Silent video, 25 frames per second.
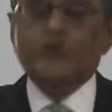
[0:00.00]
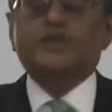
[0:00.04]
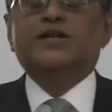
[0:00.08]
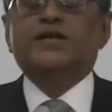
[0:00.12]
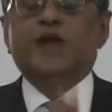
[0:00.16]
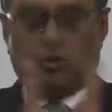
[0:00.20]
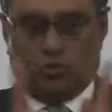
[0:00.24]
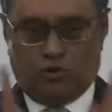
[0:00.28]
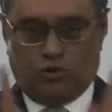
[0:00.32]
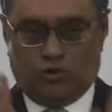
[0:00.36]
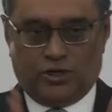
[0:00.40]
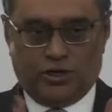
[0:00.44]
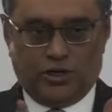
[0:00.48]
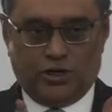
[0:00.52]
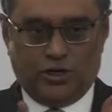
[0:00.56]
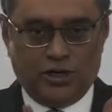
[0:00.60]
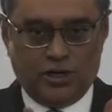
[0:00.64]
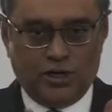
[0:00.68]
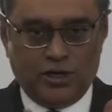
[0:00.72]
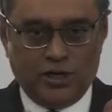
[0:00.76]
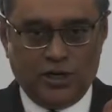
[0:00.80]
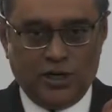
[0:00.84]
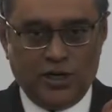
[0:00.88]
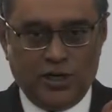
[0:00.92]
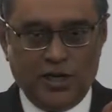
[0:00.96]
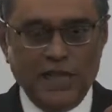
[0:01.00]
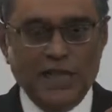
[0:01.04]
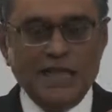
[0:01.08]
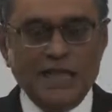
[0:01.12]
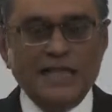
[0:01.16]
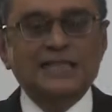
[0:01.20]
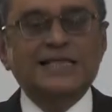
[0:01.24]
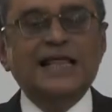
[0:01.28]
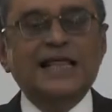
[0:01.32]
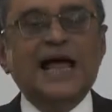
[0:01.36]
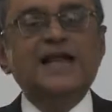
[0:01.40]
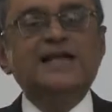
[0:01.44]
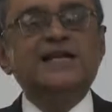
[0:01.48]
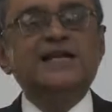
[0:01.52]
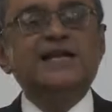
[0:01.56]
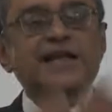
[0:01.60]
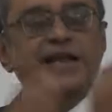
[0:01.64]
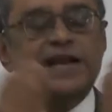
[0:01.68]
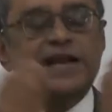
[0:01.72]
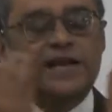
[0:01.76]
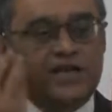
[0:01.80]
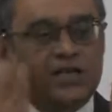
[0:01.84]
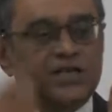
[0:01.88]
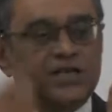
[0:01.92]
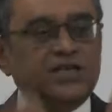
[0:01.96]
doubt that
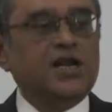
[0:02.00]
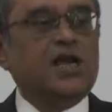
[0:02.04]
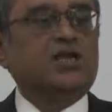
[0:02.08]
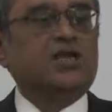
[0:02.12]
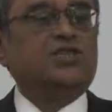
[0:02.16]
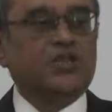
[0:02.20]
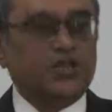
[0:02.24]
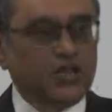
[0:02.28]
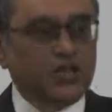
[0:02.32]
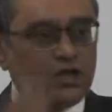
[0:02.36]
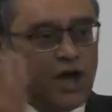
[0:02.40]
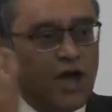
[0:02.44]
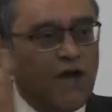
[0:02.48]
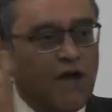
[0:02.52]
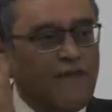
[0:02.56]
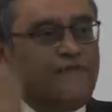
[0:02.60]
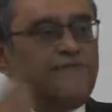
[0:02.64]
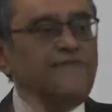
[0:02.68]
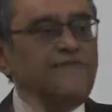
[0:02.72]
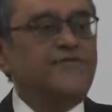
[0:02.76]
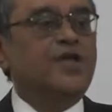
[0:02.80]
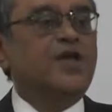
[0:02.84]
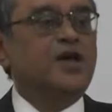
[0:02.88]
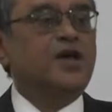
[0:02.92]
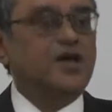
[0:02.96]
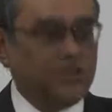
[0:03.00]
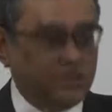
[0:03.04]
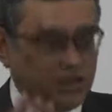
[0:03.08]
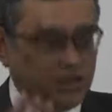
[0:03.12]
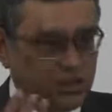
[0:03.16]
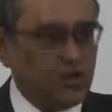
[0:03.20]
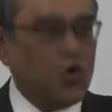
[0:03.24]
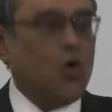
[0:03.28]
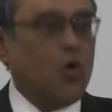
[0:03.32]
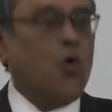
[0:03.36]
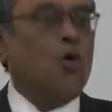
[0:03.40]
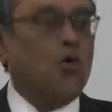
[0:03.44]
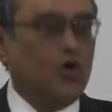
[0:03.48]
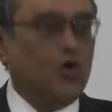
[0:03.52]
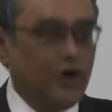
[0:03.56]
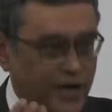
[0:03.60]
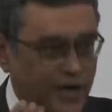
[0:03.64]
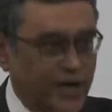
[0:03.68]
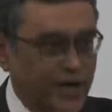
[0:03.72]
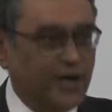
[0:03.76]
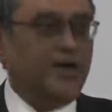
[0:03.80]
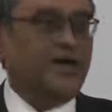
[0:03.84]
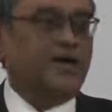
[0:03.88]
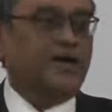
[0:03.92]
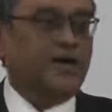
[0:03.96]
it touched a fierce chord
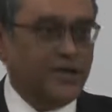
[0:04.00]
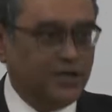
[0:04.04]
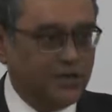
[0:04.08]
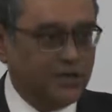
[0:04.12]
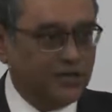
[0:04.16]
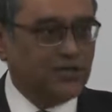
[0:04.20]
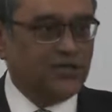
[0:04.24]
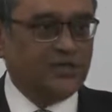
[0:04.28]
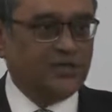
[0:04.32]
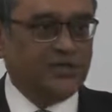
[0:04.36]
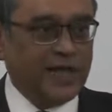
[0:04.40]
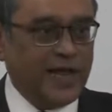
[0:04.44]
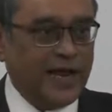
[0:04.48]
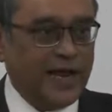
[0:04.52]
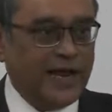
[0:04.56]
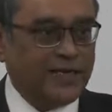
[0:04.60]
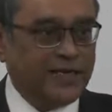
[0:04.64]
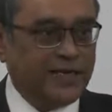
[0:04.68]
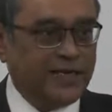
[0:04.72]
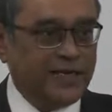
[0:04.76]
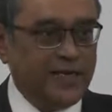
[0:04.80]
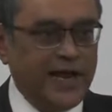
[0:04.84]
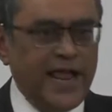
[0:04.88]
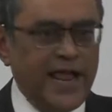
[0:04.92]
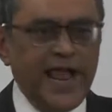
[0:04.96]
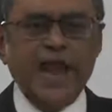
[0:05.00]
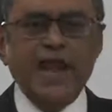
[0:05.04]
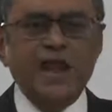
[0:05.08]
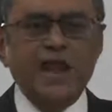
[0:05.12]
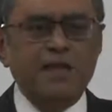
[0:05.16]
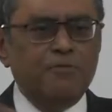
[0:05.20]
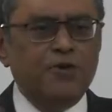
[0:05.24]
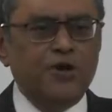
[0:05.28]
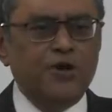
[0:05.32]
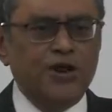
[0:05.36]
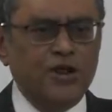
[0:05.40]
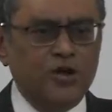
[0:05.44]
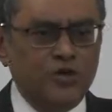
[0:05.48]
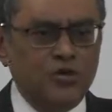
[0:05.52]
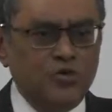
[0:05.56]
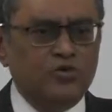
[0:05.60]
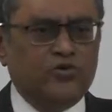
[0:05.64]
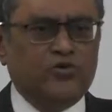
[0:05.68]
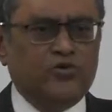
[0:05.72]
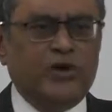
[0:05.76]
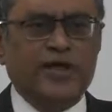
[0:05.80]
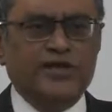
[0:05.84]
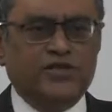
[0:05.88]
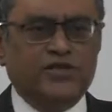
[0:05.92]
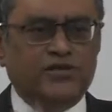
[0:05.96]
in Indian society. Anybody who
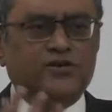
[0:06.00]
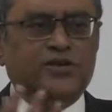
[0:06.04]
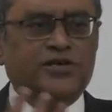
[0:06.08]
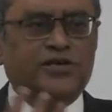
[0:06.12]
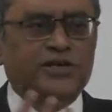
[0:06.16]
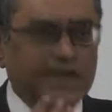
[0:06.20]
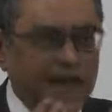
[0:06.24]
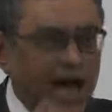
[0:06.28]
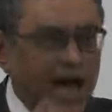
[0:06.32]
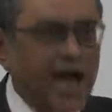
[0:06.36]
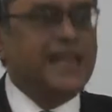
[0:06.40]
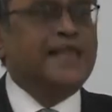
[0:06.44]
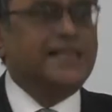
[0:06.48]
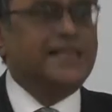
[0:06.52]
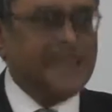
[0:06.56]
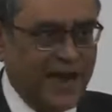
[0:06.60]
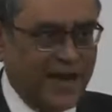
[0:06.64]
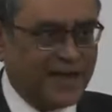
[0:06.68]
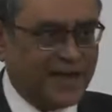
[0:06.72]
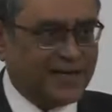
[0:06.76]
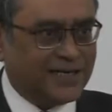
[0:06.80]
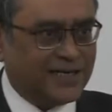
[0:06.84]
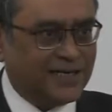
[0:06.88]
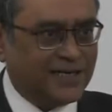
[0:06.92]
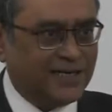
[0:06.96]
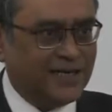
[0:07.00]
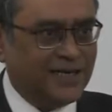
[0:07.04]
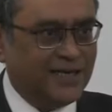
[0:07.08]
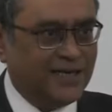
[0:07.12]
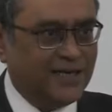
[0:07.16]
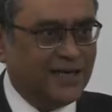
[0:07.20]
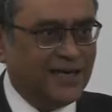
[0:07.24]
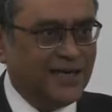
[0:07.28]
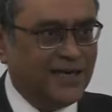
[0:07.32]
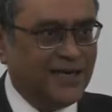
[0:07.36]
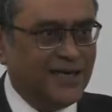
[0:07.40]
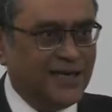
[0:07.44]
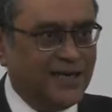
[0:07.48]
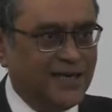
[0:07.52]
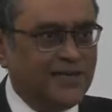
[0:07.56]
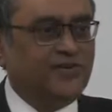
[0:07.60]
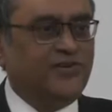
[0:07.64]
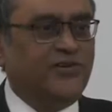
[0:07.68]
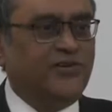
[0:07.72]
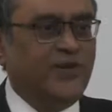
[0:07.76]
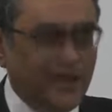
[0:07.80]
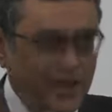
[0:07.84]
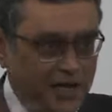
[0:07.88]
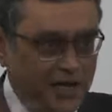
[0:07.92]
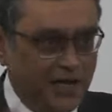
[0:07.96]
tries to deny that is
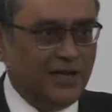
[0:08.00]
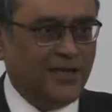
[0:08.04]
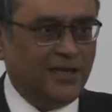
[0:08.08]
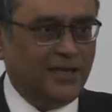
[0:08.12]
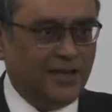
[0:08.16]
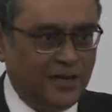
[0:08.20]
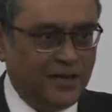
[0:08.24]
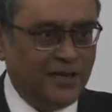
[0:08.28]
really